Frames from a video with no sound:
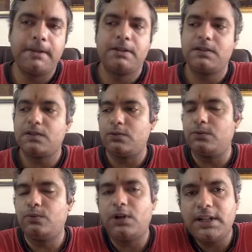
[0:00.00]
So,
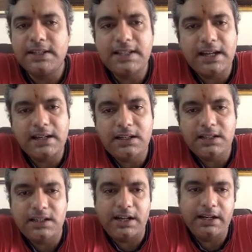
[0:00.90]
what exactly is
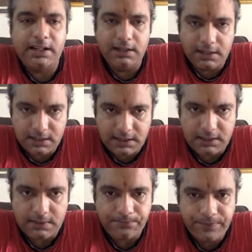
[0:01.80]
an ideal crystal?
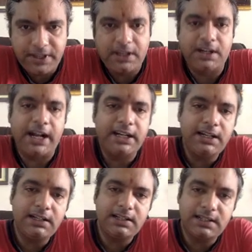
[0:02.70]
An
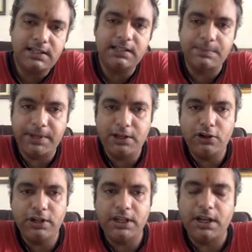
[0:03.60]
ideal crystal is a
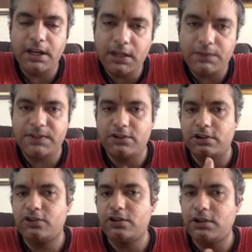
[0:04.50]
periodic array of
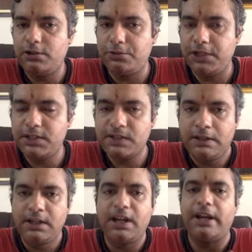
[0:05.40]
structural units,
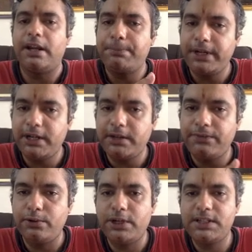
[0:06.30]
a repetitive
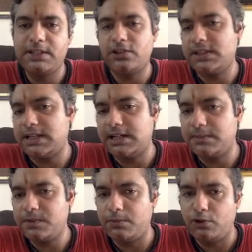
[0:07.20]
unit such as
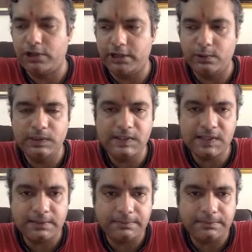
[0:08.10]
atoms or molecules.